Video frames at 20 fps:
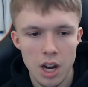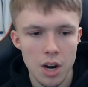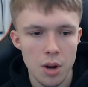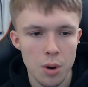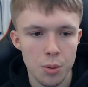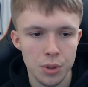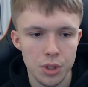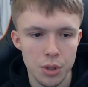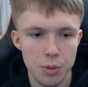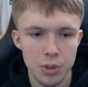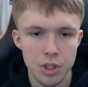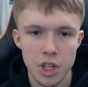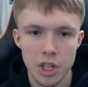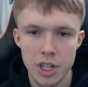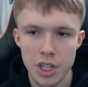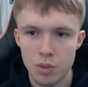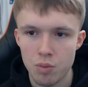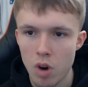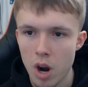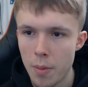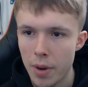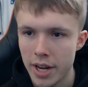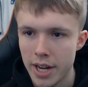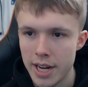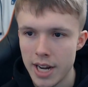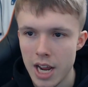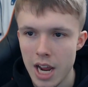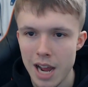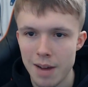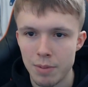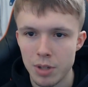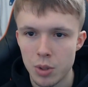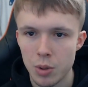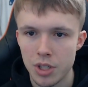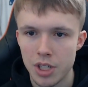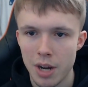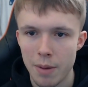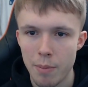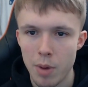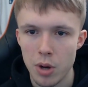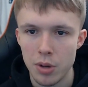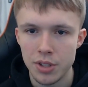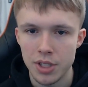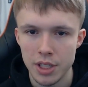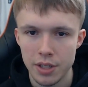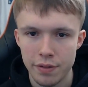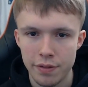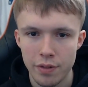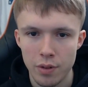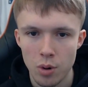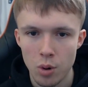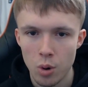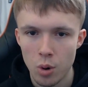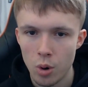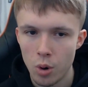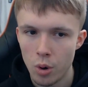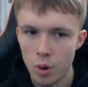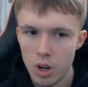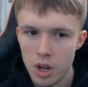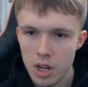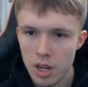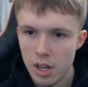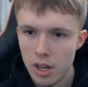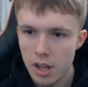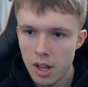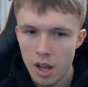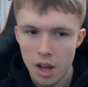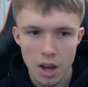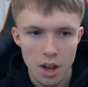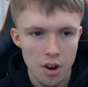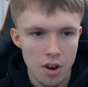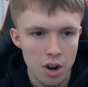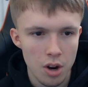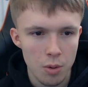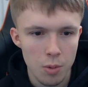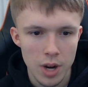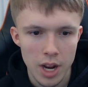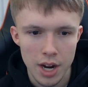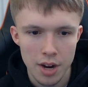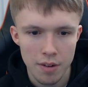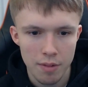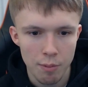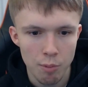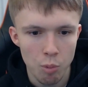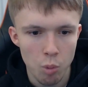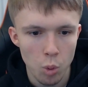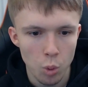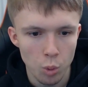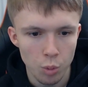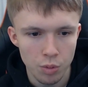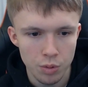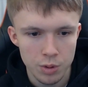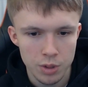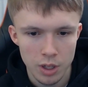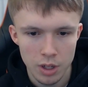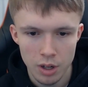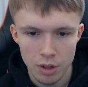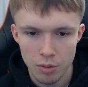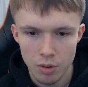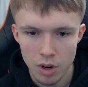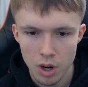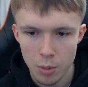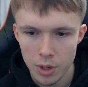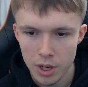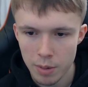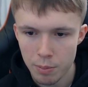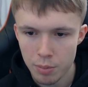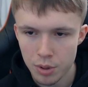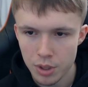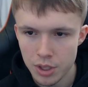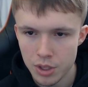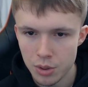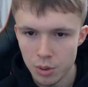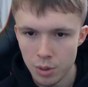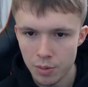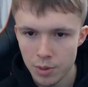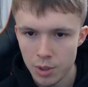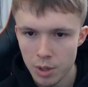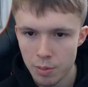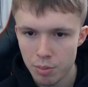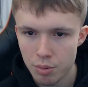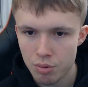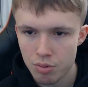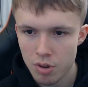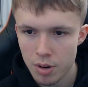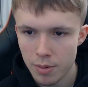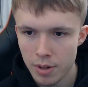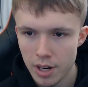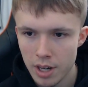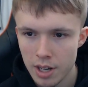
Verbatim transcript: I know what we'll do. We'll chuck this right back in here, and we'll switch out Moses for... I know we had a Wolves right wing, I'm pretty sure, if we go Premier